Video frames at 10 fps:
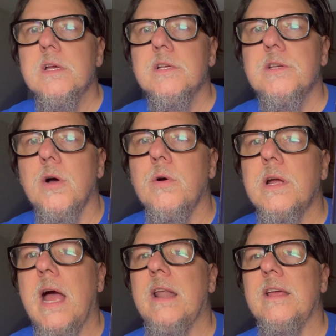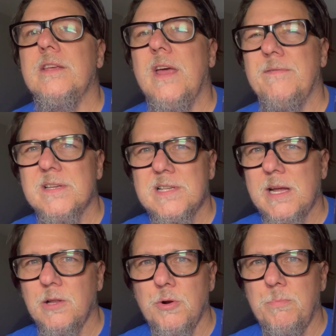So it kind of, you have this
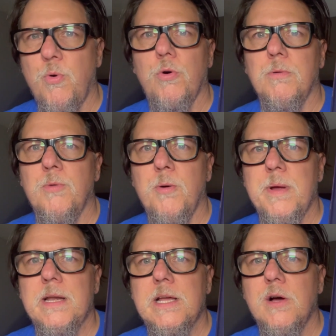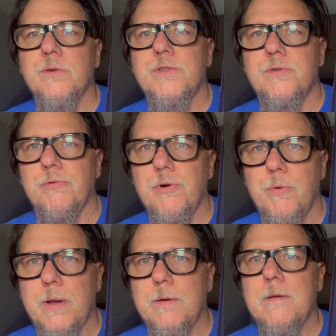like a little portal moment, and he goes
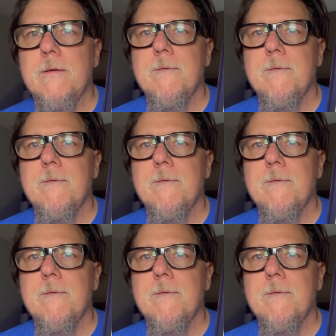through, and